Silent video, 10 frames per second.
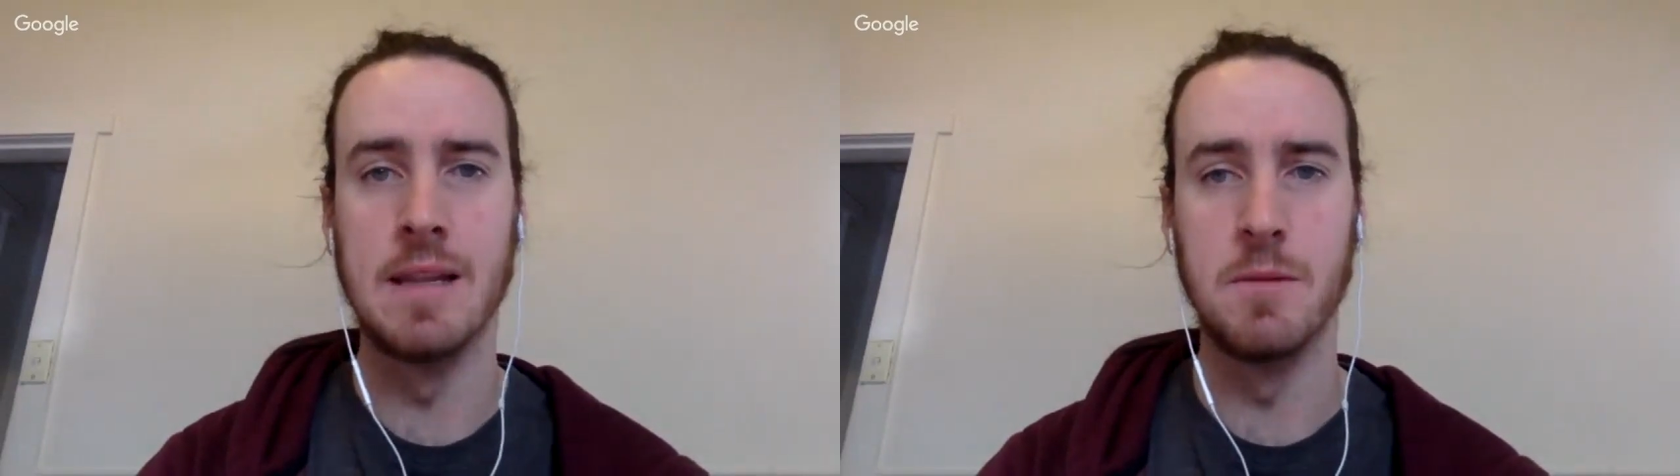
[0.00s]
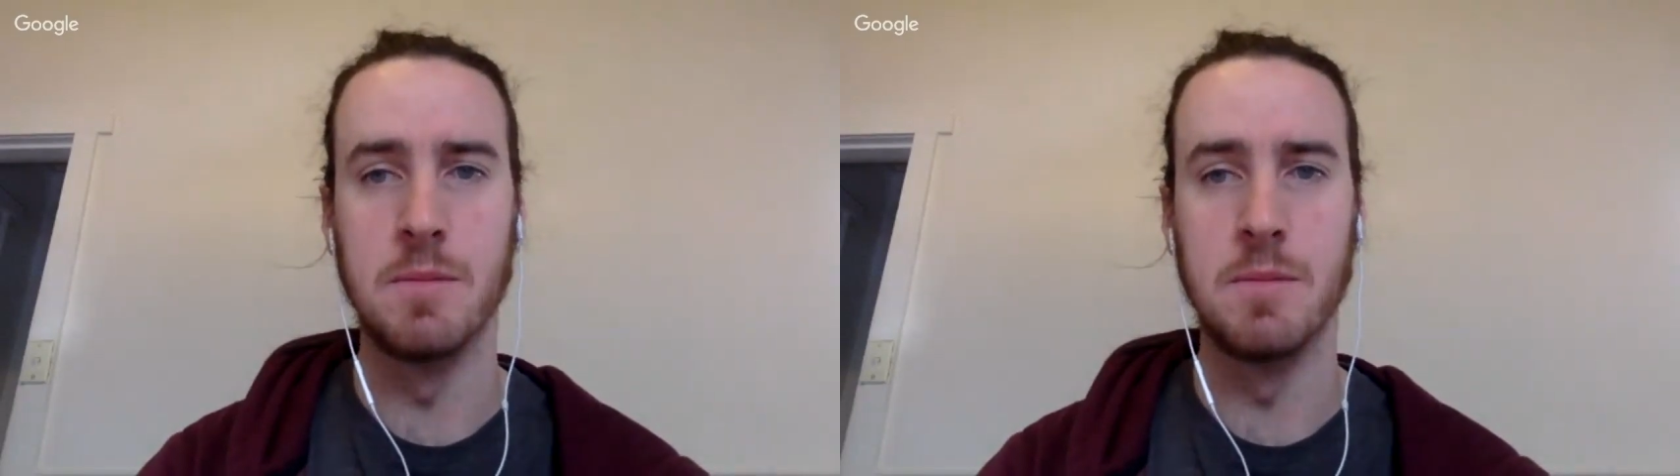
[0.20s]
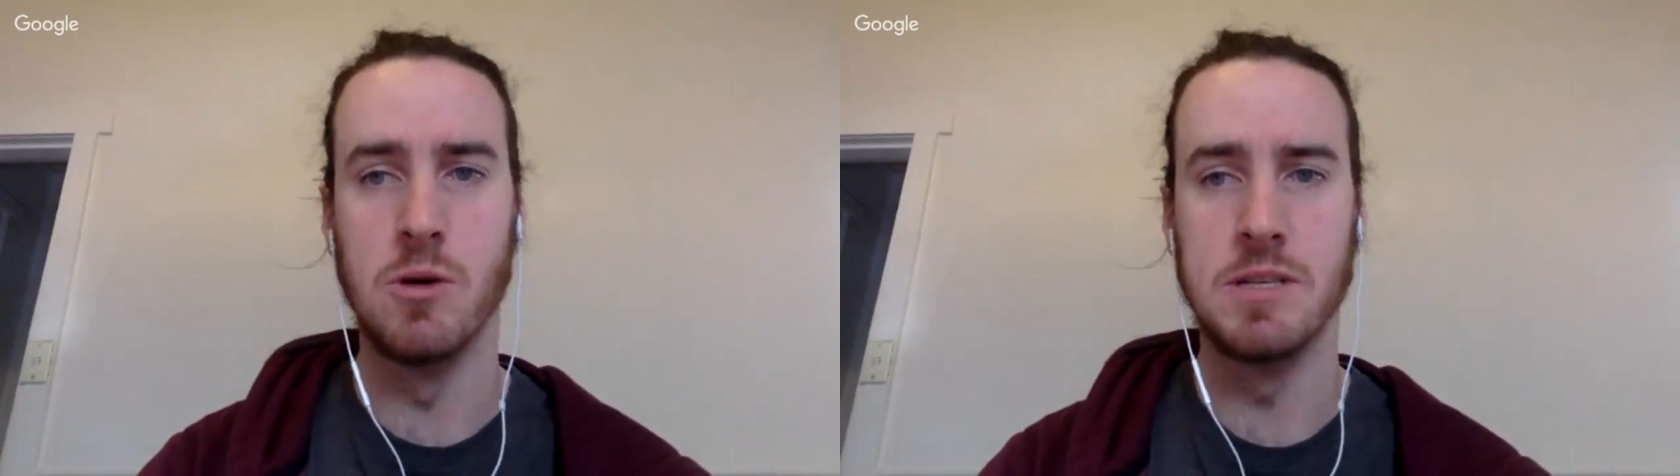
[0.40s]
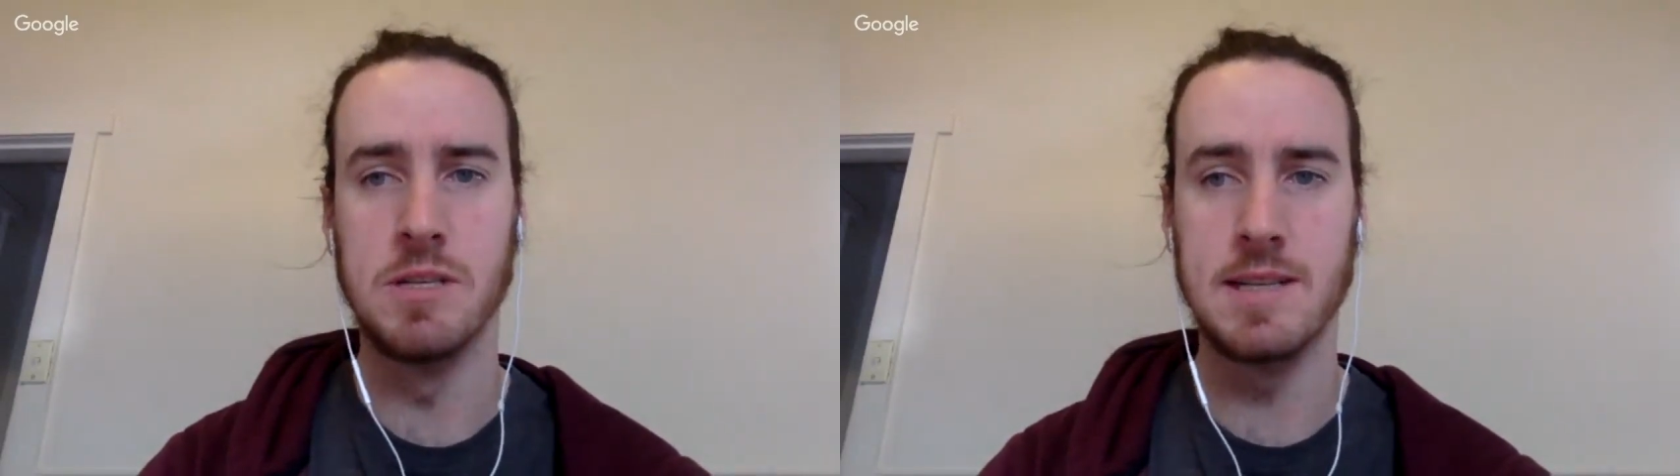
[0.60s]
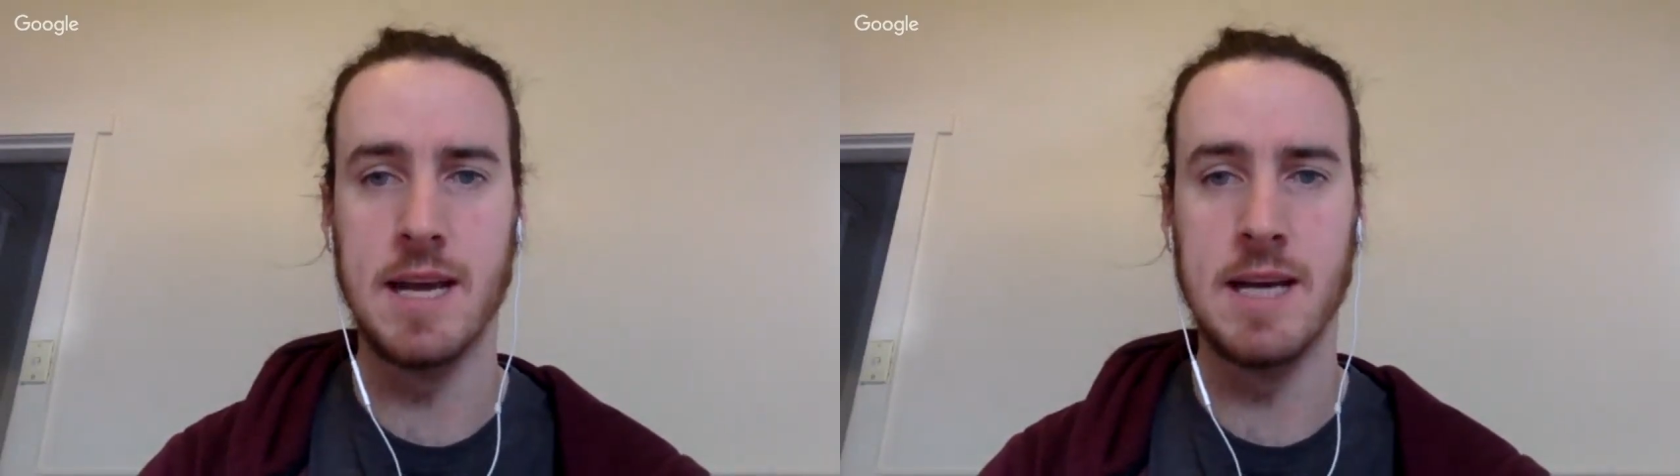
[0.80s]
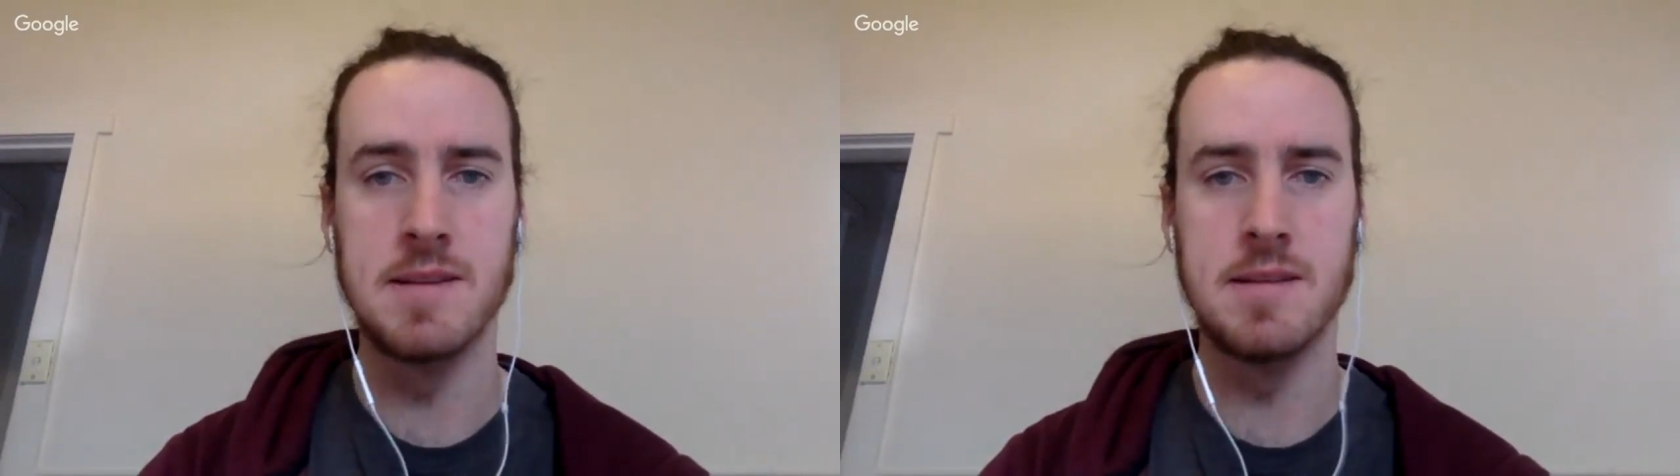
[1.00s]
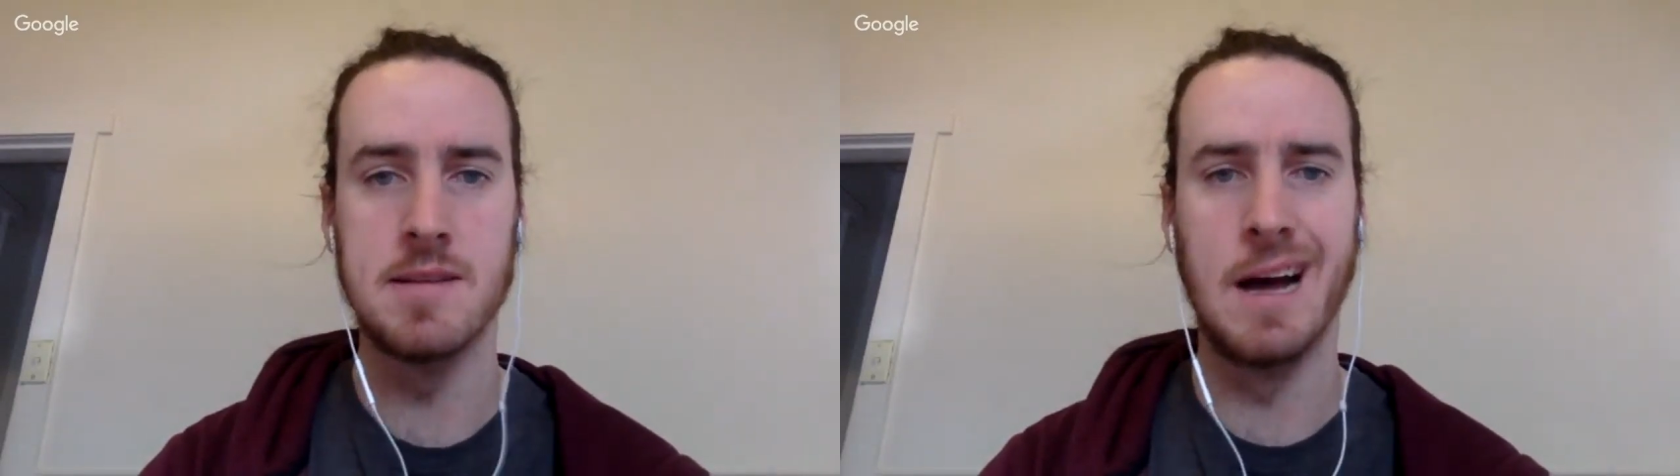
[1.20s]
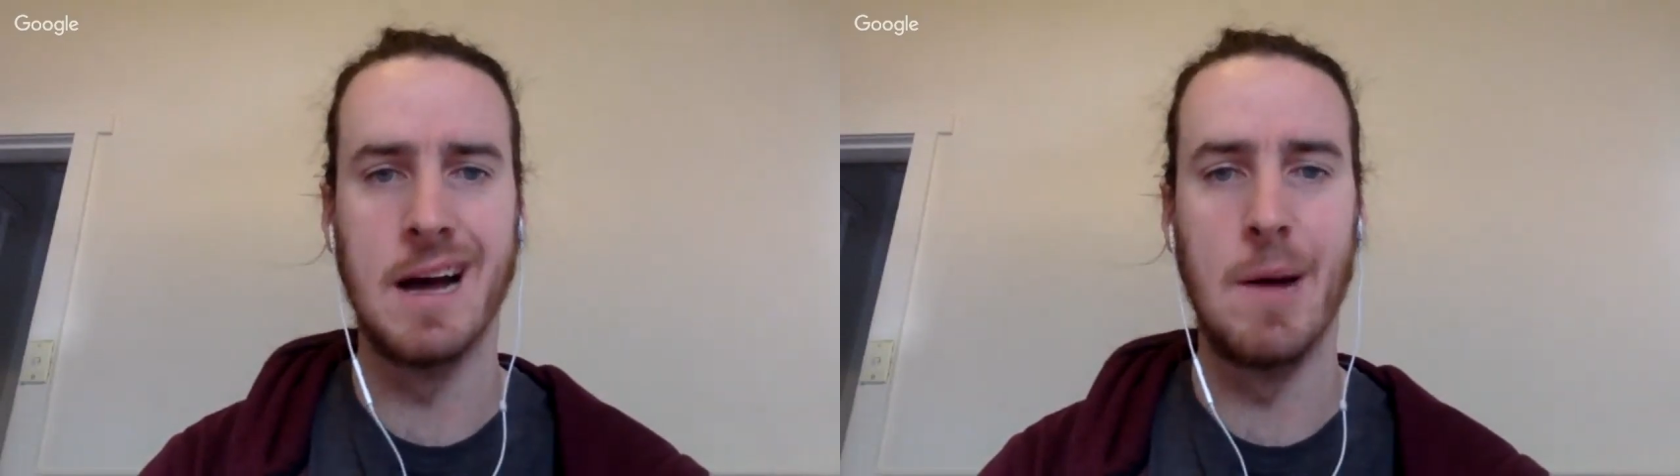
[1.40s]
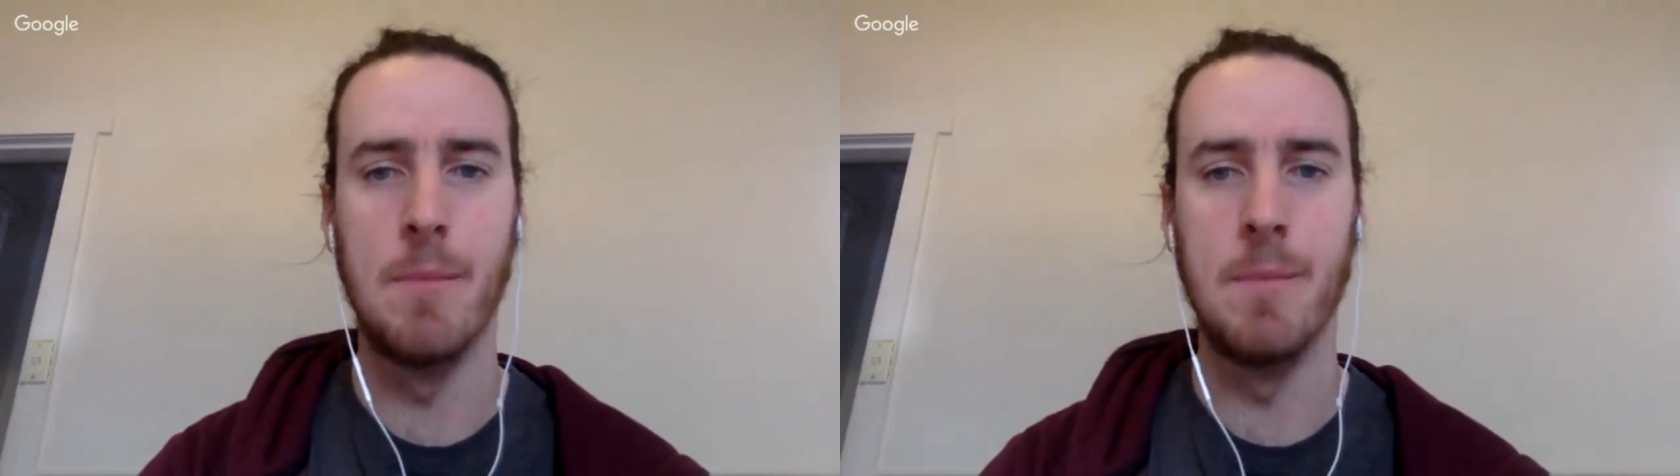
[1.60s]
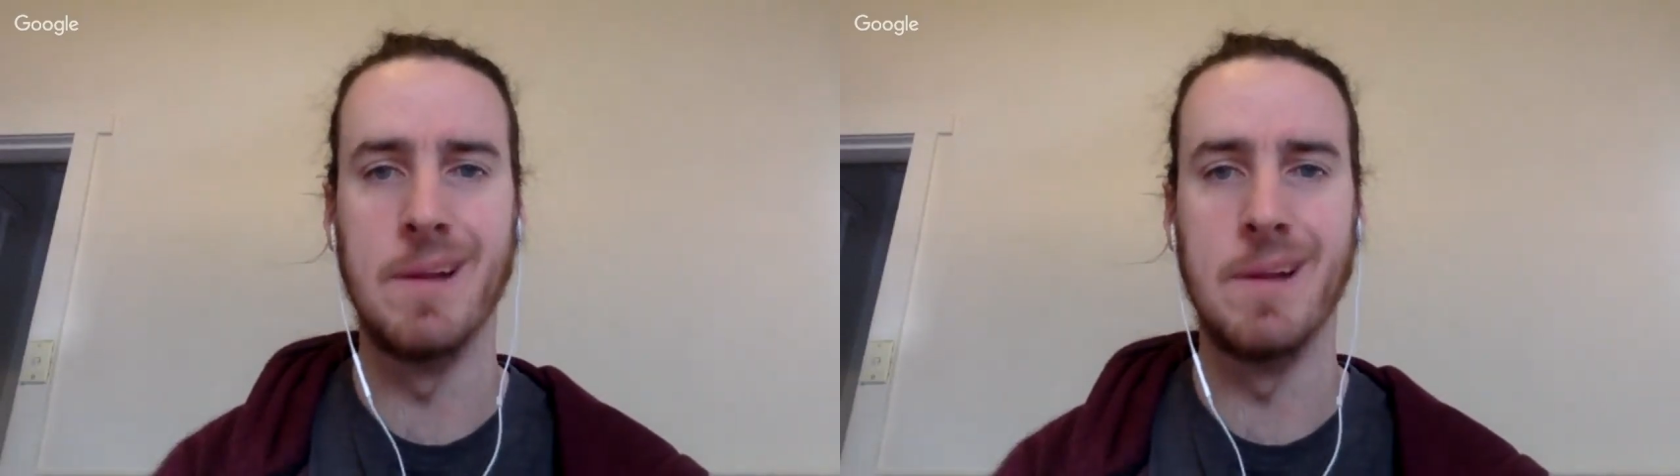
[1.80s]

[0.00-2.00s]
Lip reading: little bit more success, and